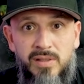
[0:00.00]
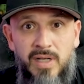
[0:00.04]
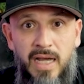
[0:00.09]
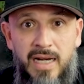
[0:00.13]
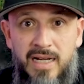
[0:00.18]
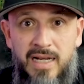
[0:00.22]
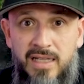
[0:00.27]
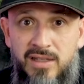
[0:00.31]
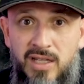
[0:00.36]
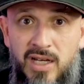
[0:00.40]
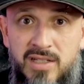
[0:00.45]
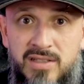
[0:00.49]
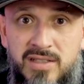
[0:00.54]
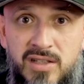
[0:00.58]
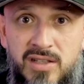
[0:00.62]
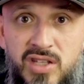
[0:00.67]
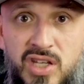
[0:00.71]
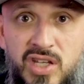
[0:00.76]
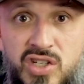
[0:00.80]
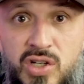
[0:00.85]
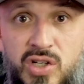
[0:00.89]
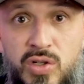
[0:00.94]
and it does a
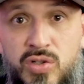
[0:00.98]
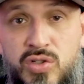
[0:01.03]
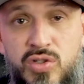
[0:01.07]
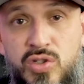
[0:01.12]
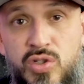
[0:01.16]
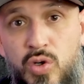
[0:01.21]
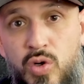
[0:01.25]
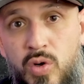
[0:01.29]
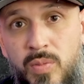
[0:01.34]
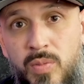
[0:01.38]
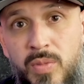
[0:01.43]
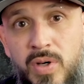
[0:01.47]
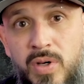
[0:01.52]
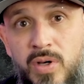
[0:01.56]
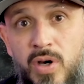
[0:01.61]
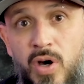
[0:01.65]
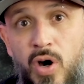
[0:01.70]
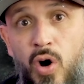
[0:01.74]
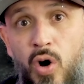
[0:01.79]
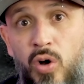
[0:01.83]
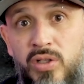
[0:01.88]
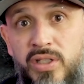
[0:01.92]
digital zoom.
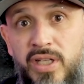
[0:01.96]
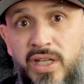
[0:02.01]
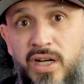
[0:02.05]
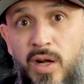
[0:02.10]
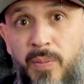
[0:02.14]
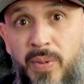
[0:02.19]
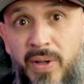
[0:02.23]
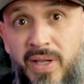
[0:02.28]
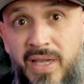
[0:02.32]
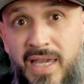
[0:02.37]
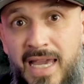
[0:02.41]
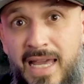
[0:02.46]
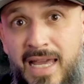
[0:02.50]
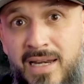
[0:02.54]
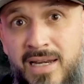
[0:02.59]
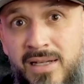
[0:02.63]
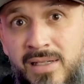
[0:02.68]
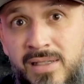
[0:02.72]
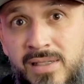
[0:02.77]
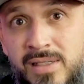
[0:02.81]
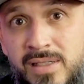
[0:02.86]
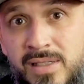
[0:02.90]
Hold it up
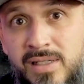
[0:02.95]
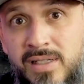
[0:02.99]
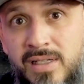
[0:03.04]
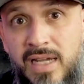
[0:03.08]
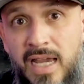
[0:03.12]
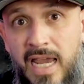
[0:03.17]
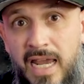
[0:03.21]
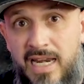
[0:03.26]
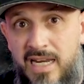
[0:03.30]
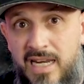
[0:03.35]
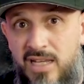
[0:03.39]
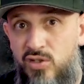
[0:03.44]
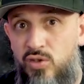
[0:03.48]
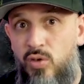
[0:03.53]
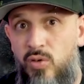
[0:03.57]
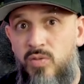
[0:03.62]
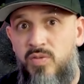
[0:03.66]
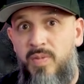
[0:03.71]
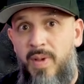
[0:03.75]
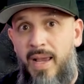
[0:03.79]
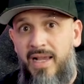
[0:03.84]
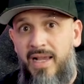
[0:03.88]
again and it zooms